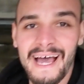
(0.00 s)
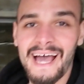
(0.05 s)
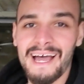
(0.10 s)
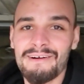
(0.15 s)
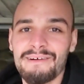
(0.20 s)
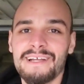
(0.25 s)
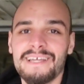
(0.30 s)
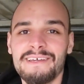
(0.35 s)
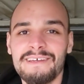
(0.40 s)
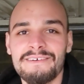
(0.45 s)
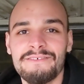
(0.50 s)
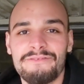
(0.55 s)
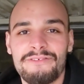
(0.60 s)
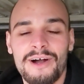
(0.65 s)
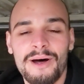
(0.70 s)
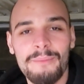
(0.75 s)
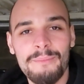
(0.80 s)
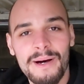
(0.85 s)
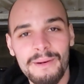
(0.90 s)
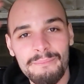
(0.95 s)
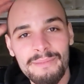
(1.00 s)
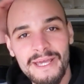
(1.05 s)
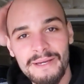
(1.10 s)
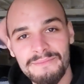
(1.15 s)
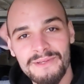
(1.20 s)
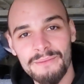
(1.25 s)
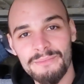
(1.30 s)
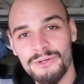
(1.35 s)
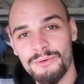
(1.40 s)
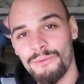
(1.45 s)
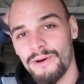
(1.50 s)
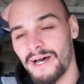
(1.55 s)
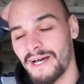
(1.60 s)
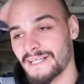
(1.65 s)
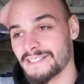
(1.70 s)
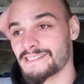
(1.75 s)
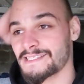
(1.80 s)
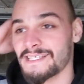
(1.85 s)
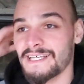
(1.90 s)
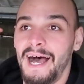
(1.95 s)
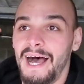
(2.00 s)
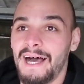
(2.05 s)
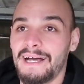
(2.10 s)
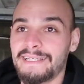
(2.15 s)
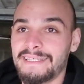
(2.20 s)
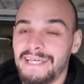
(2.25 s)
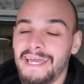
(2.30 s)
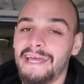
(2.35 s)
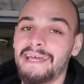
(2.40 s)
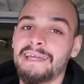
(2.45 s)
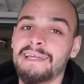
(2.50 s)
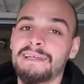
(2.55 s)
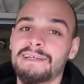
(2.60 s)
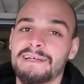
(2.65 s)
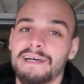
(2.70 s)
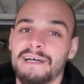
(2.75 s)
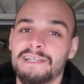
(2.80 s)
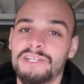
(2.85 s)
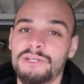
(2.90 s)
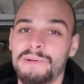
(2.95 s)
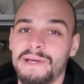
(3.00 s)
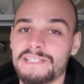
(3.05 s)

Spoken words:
Harry from BMW Works, getting a new